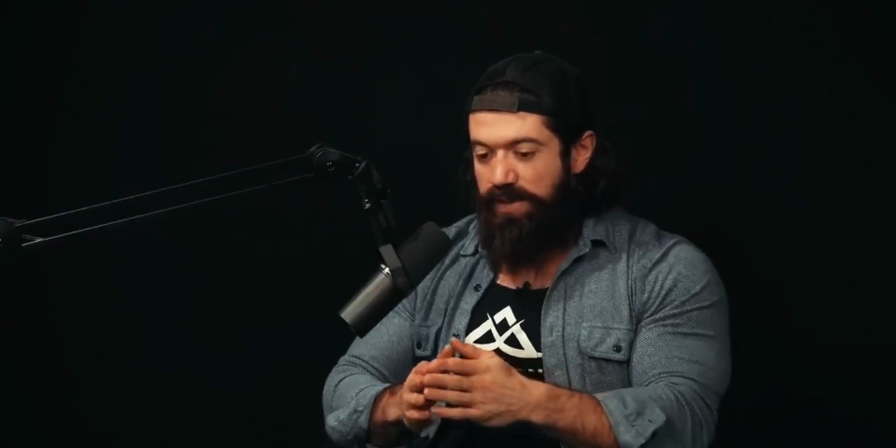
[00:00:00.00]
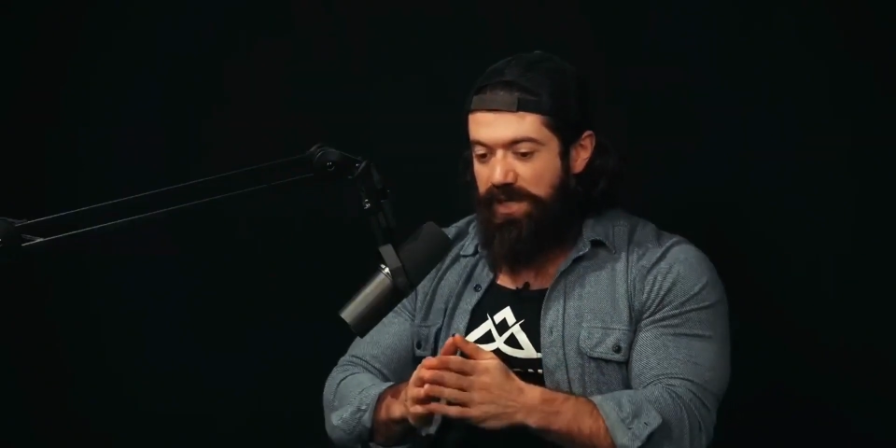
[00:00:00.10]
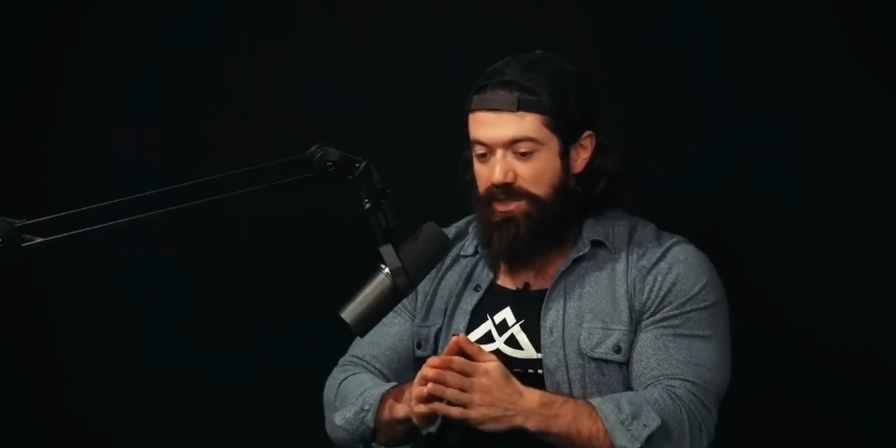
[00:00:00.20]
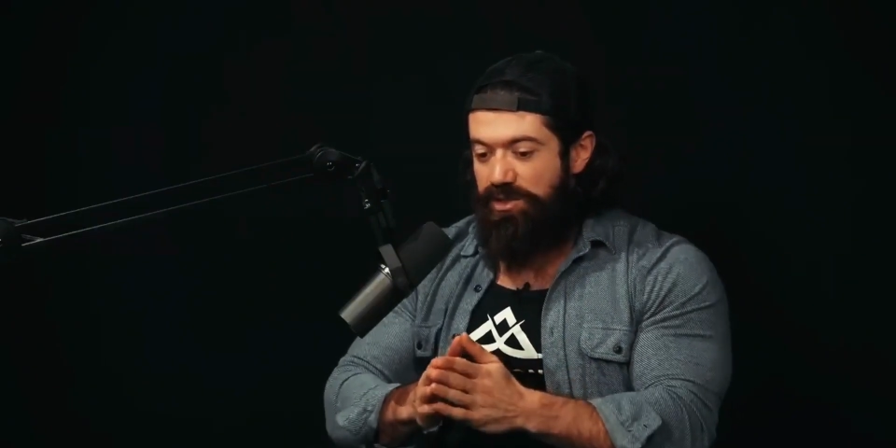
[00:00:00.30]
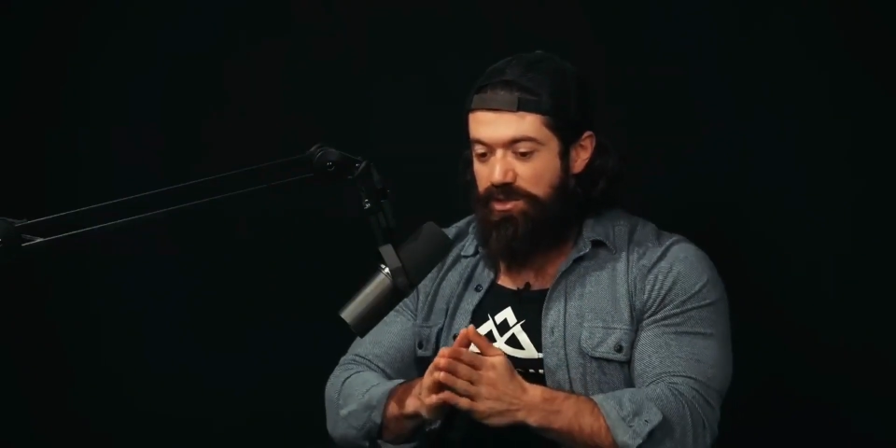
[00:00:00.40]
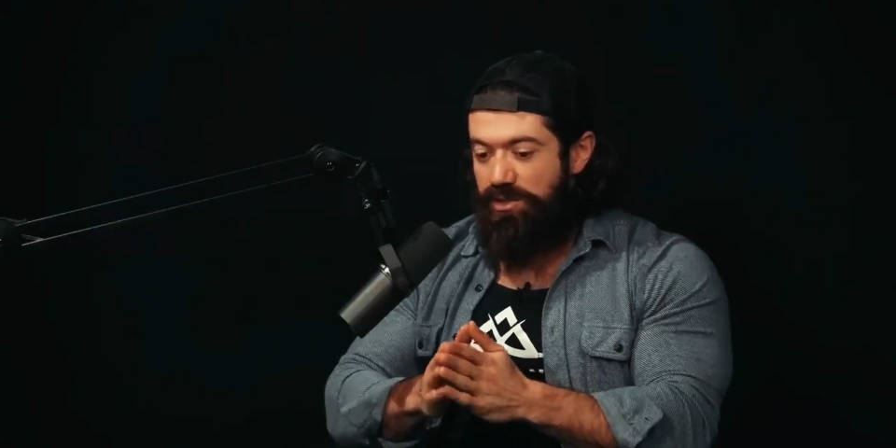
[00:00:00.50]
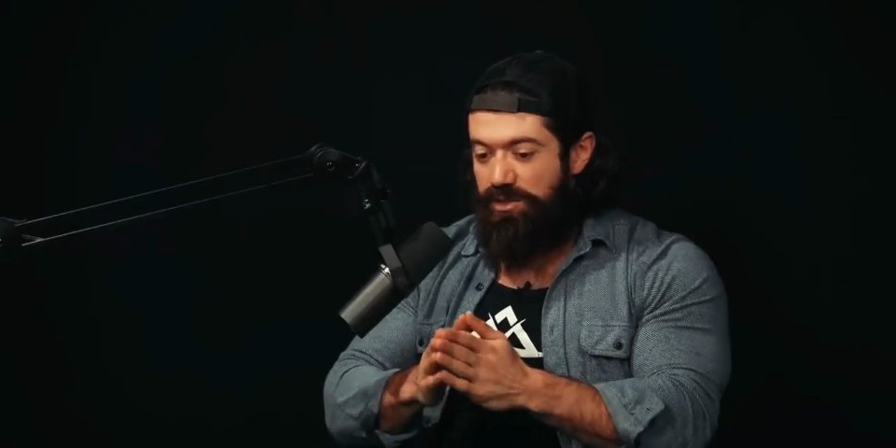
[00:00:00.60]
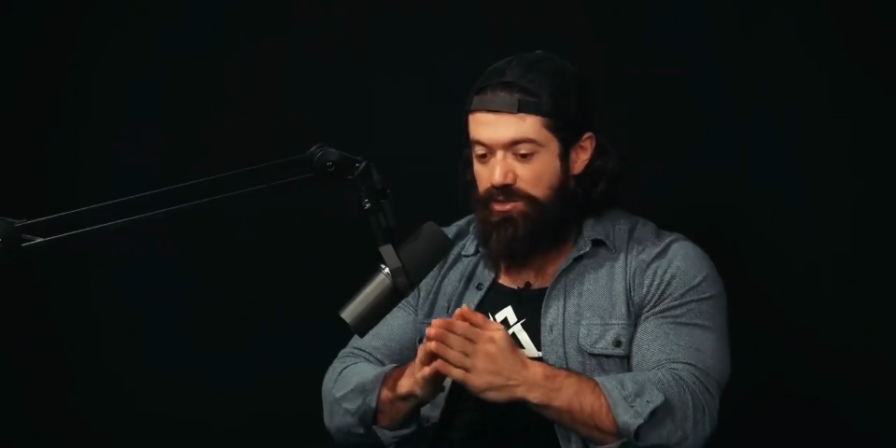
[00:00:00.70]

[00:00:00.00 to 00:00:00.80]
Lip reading: it's